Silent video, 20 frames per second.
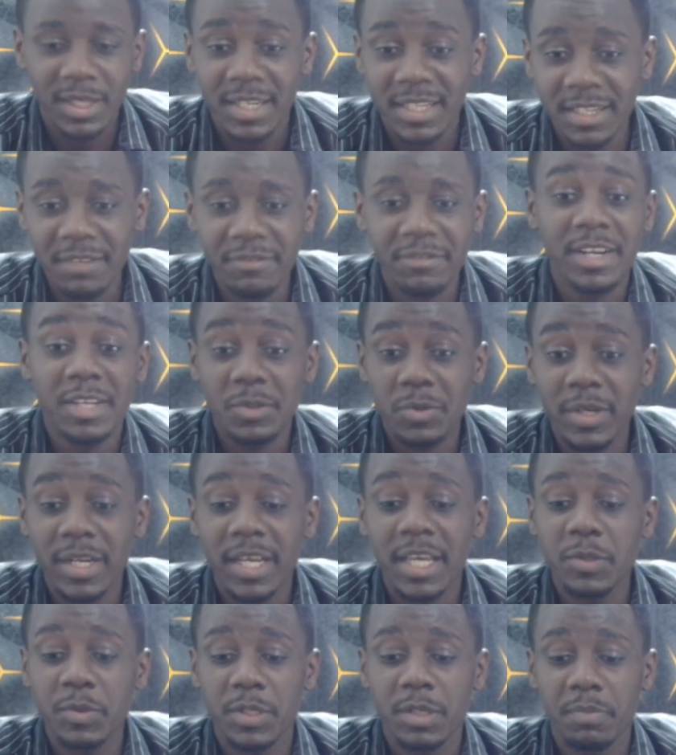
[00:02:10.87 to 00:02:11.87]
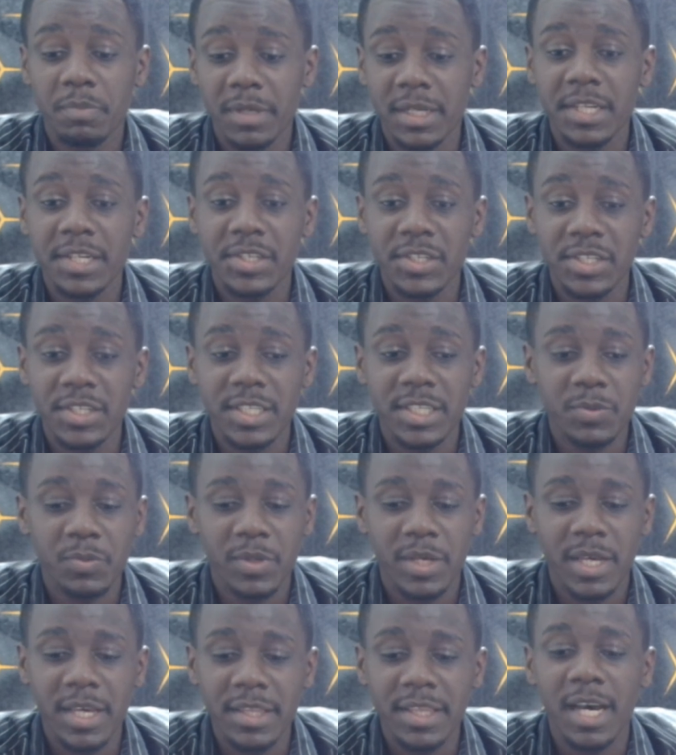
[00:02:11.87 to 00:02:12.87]
David has gone ahead to keep a clean sheet
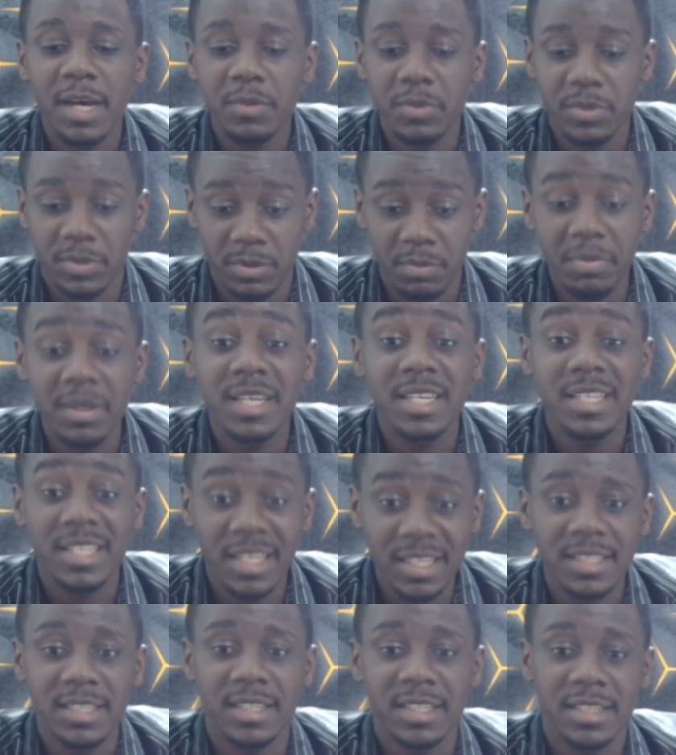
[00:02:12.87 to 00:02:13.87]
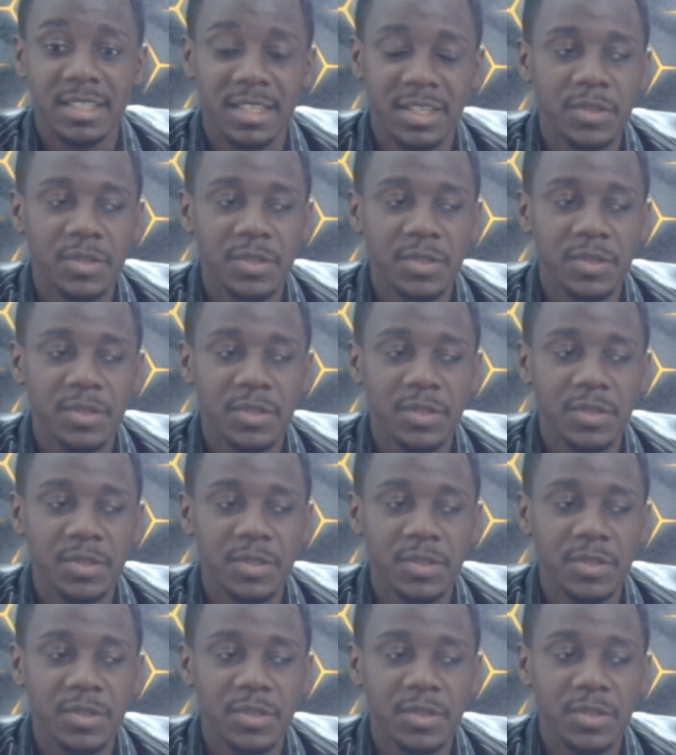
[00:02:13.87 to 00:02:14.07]
without being tested.